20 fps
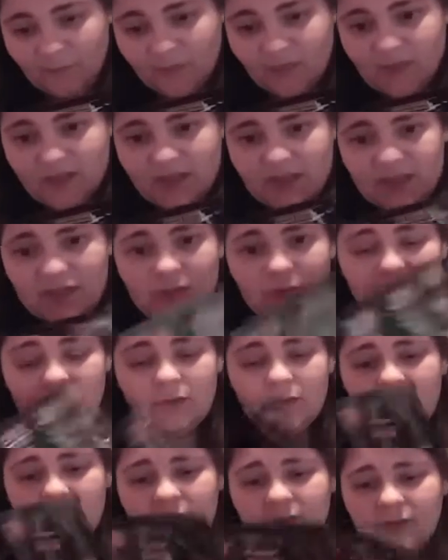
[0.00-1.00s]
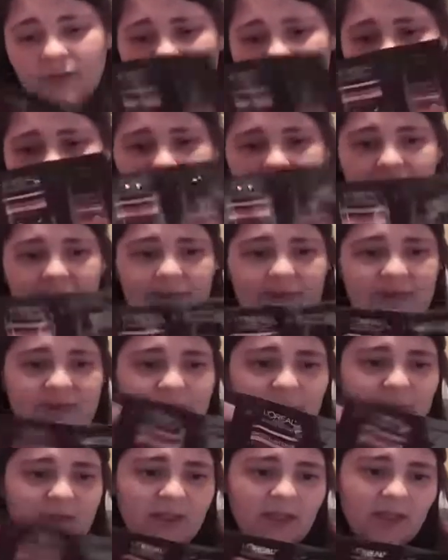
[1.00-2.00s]
This is cool.
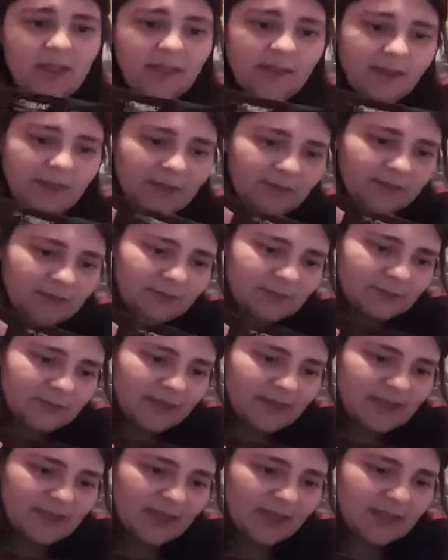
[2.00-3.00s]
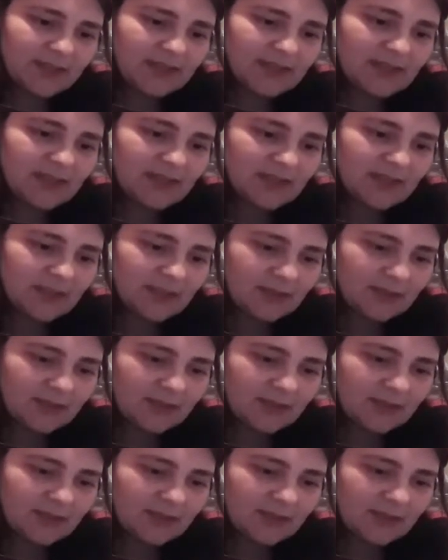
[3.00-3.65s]
This one here, it says